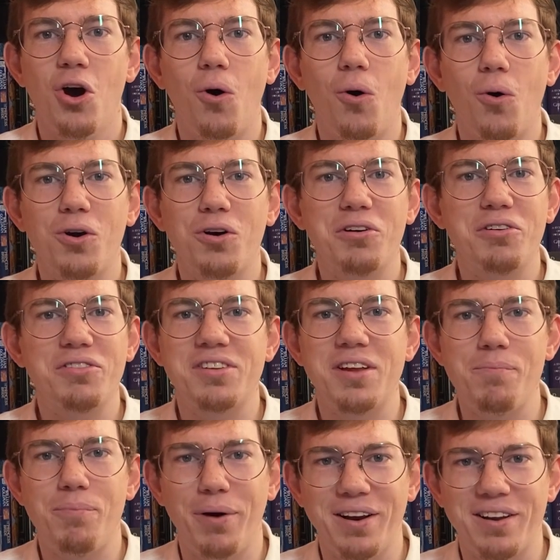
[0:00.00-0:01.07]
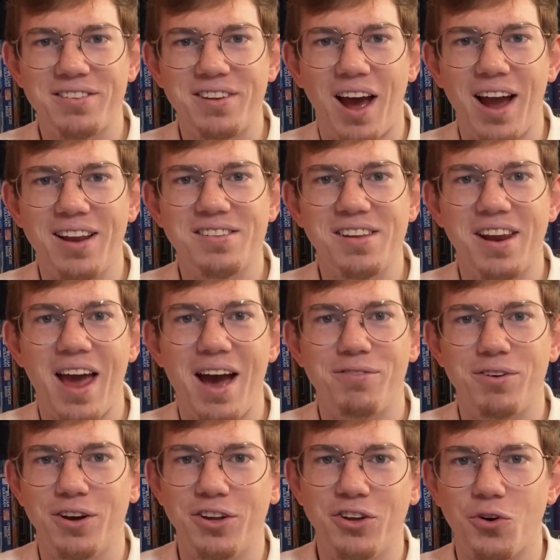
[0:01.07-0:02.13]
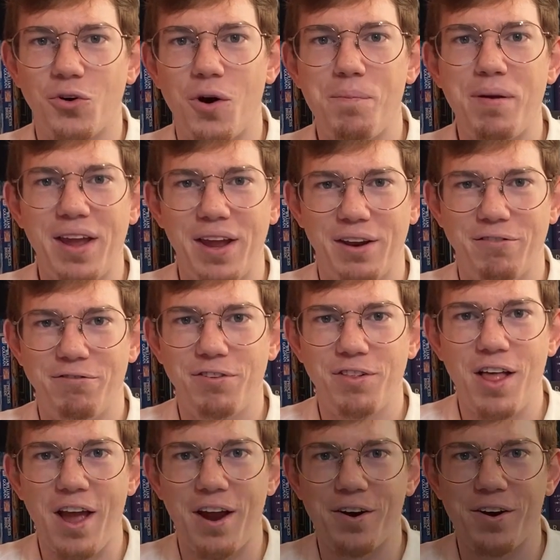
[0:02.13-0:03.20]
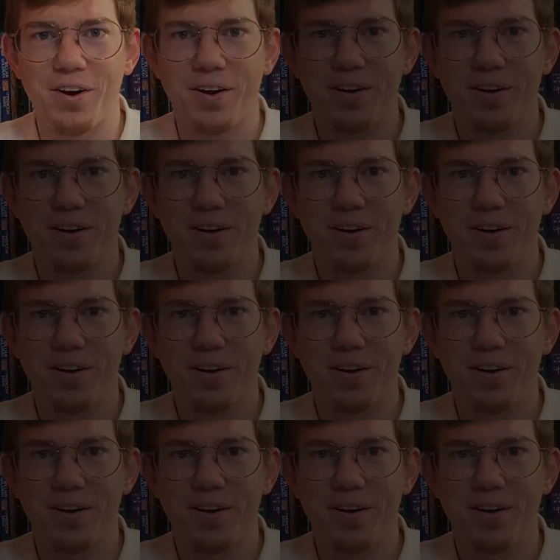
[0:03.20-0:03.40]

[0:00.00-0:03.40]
or simply designs that have a European flair.